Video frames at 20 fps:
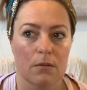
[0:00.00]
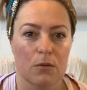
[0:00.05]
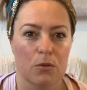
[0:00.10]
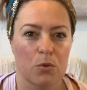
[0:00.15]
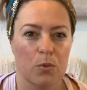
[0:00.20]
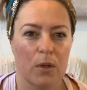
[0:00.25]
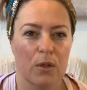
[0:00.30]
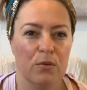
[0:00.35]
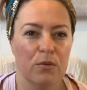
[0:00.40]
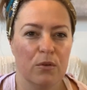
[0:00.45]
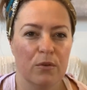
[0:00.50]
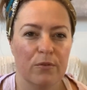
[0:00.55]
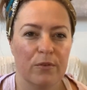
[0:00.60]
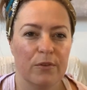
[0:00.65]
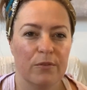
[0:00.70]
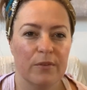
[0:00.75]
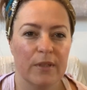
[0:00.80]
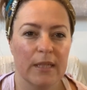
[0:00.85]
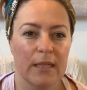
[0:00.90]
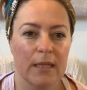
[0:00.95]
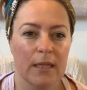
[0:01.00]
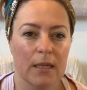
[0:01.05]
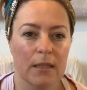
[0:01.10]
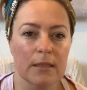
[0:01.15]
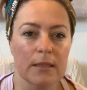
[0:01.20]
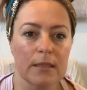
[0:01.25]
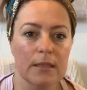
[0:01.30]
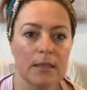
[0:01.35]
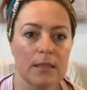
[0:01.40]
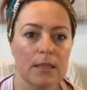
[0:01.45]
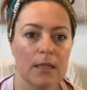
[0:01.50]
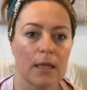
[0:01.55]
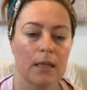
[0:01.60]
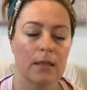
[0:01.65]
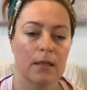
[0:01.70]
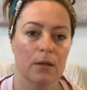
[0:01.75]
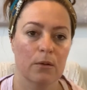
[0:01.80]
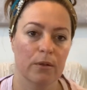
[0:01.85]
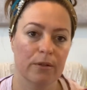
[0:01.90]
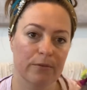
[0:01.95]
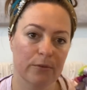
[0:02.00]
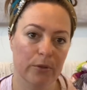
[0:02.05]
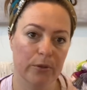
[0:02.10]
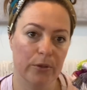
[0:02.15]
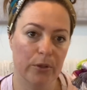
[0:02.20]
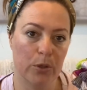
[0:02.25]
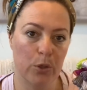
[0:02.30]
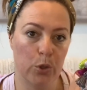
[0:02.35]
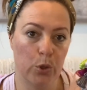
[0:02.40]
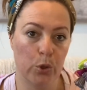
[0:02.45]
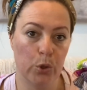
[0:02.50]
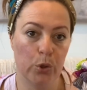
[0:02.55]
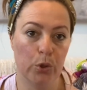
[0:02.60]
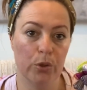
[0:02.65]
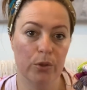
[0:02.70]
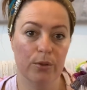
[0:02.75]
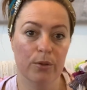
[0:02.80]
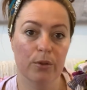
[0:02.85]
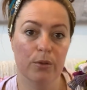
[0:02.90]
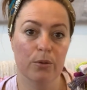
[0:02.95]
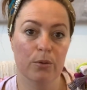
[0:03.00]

12 or 15 colours, and now I've got the new,